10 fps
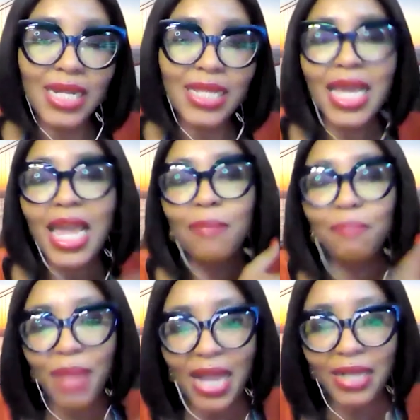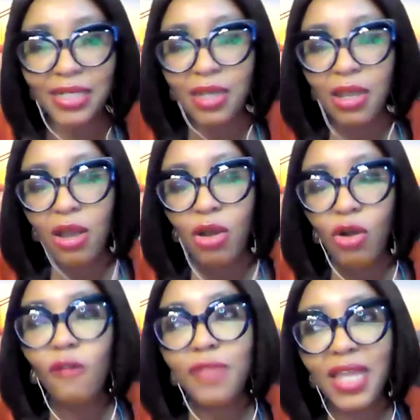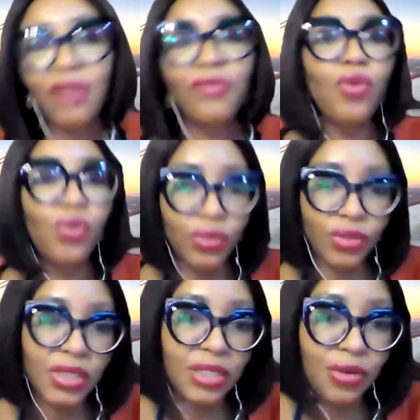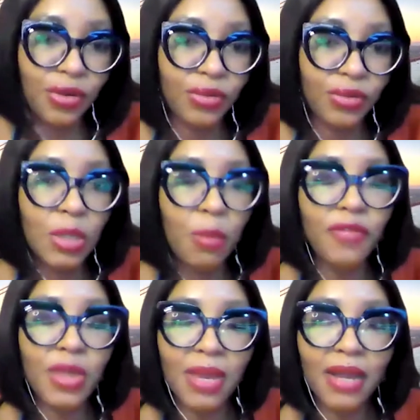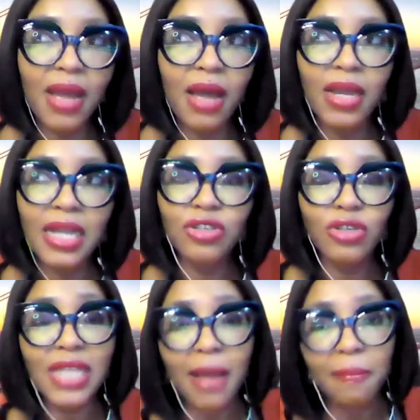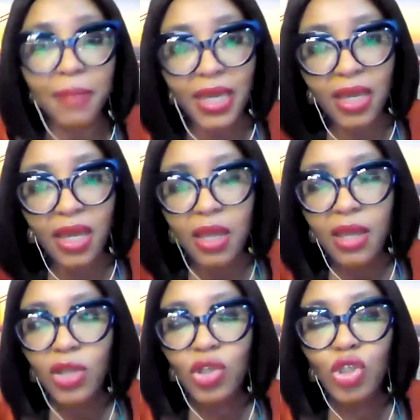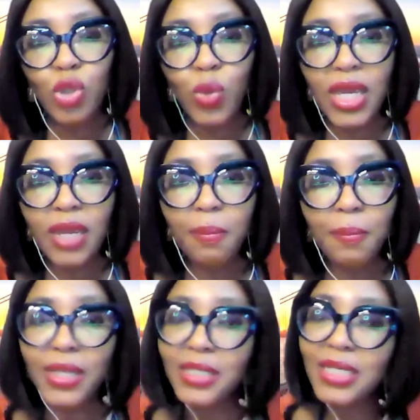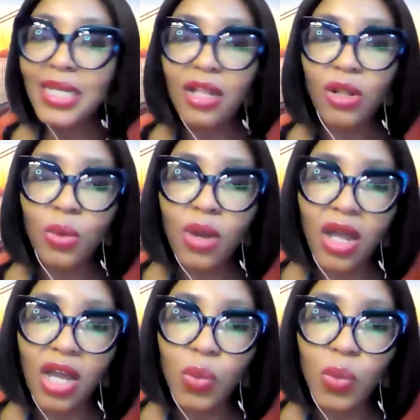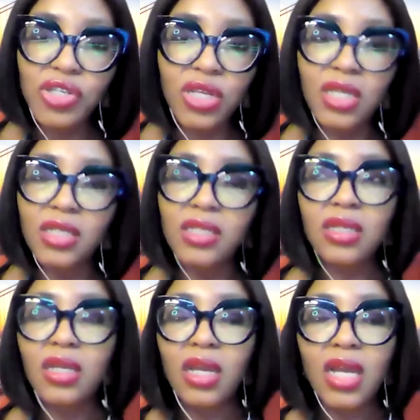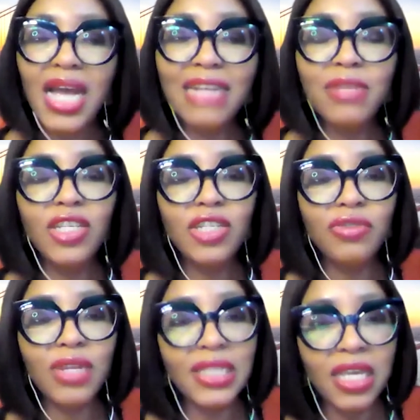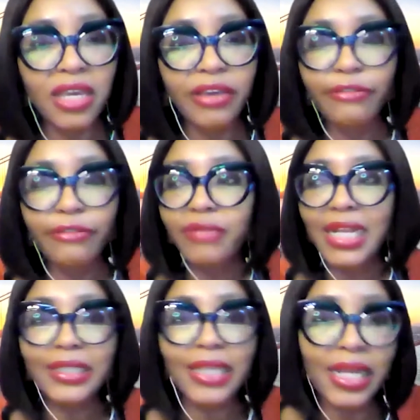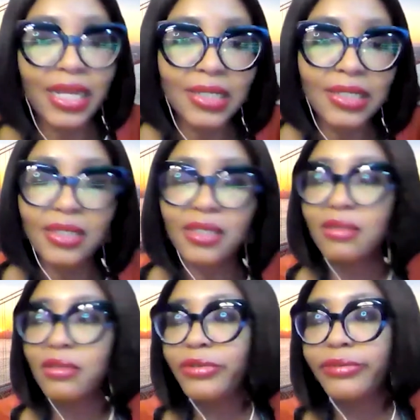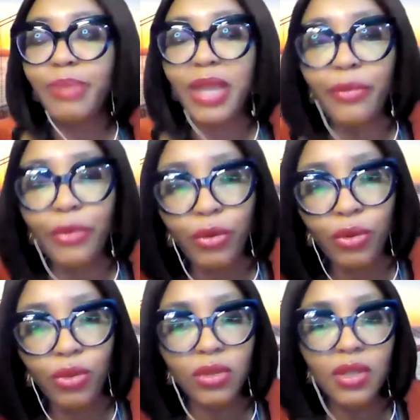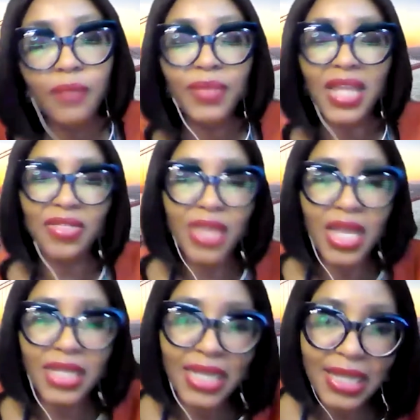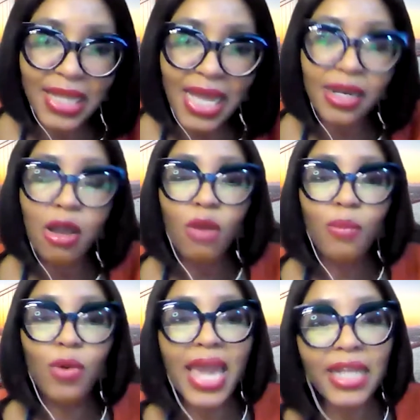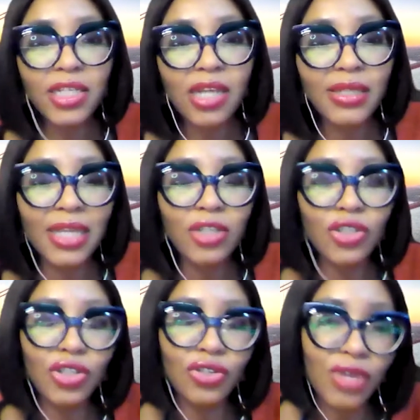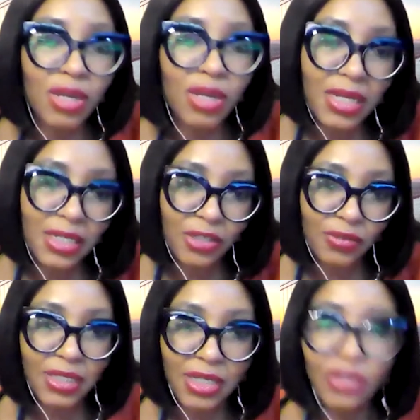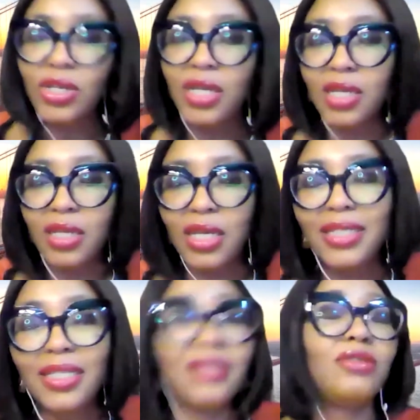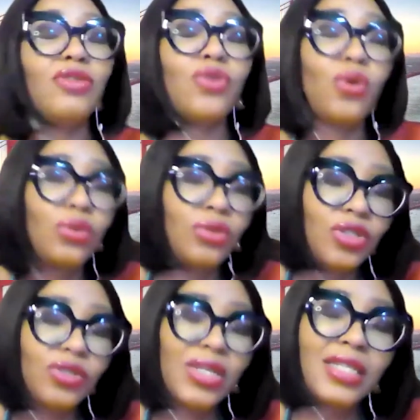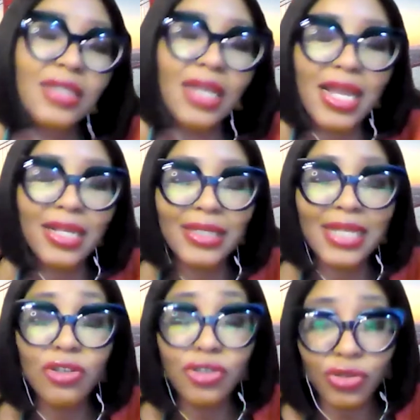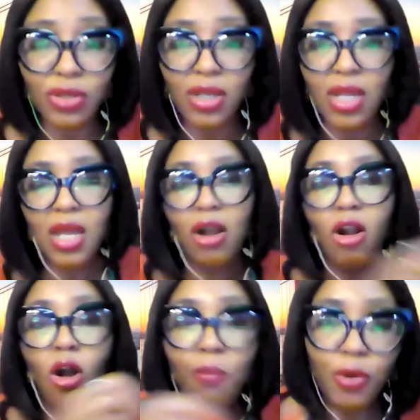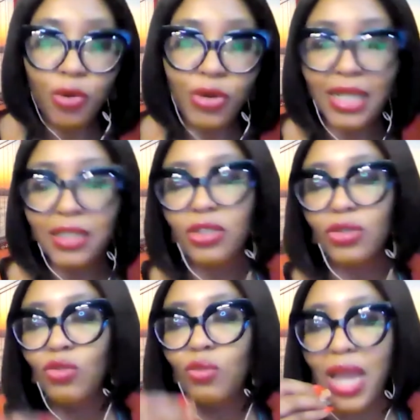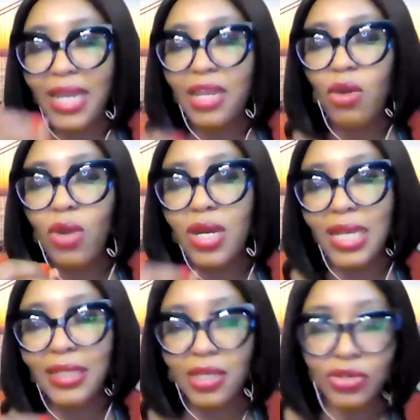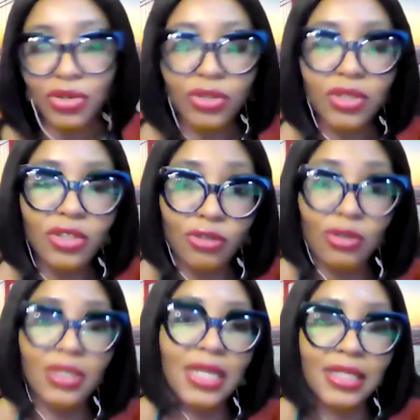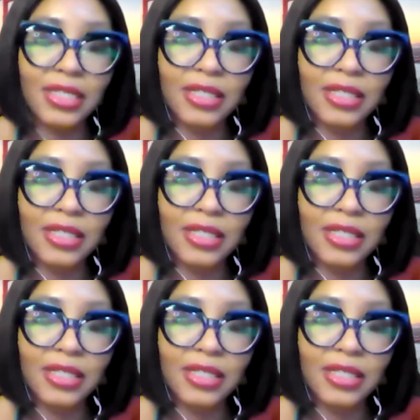the impact of their roles. You know, some of them are just happy doing personnel work, which is administrative, letters, payroll, and things like that. Well, HR is extremely strategic. It is an essential component to any organization's success.